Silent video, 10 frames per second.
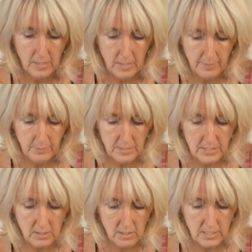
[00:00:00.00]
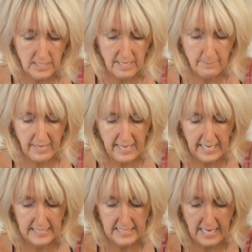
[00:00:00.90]
I'm going to start to let my
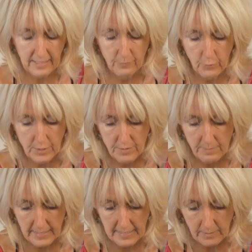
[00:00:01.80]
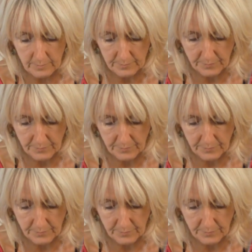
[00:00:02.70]
hands hang in front of me.